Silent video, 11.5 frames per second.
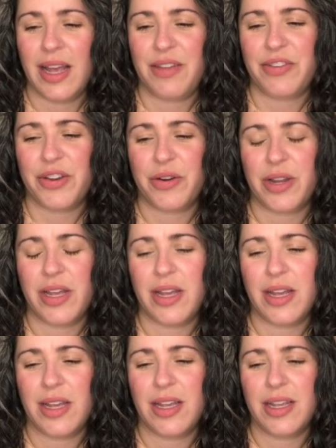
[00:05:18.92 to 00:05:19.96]
I figured,
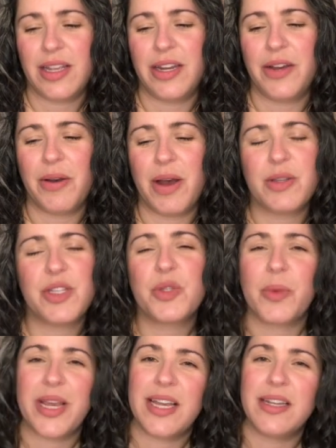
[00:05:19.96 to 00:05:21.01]
you know, I'll just
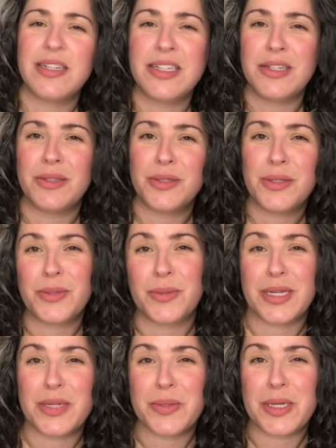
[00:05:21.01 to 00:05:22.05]
wait until
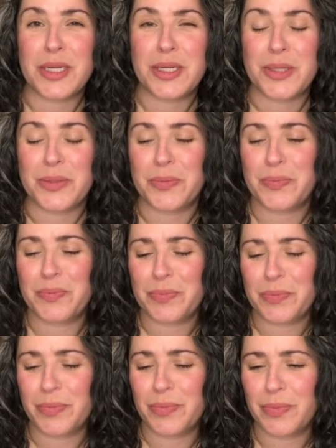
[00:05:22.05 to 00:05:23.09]
2022.
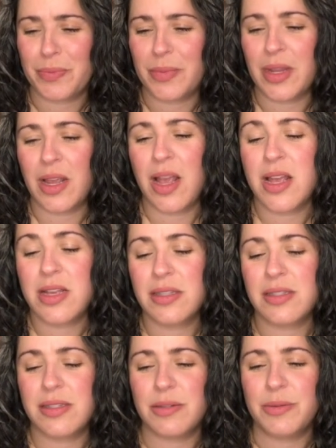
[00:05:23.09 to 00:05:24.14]

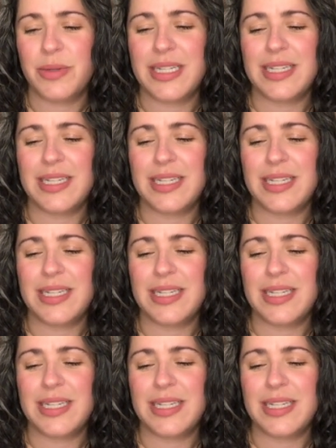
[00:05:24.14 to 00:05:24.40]
So,